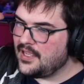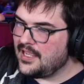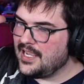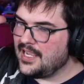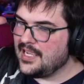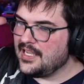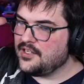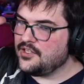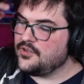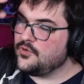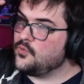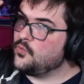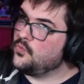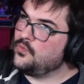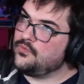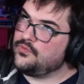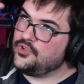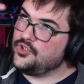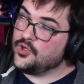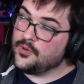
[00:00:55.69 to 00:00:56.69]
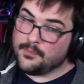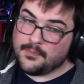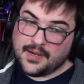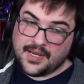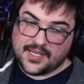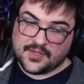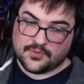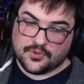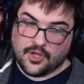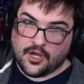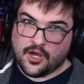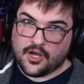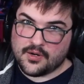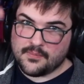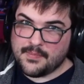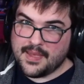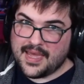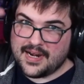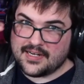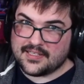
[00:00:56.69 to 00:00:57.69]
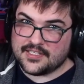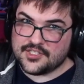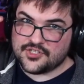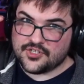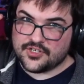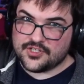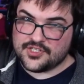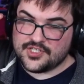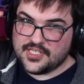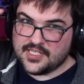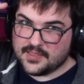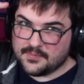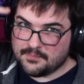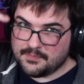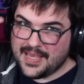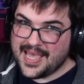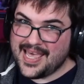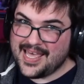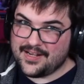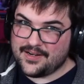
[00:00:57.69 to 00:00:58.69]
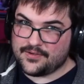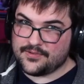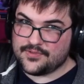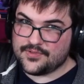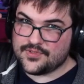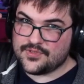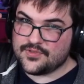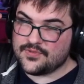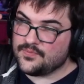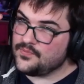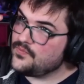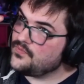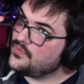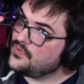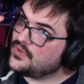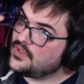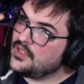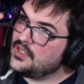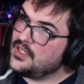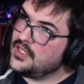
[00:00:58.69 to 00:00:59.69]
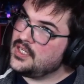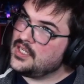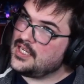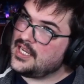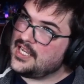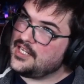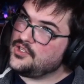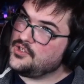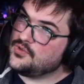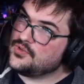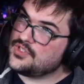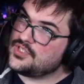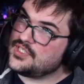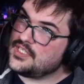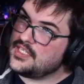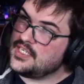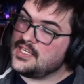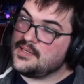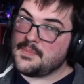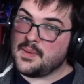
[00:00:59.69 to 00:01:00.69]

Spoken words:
And your mind will automatically start seeing patterns. And you'll see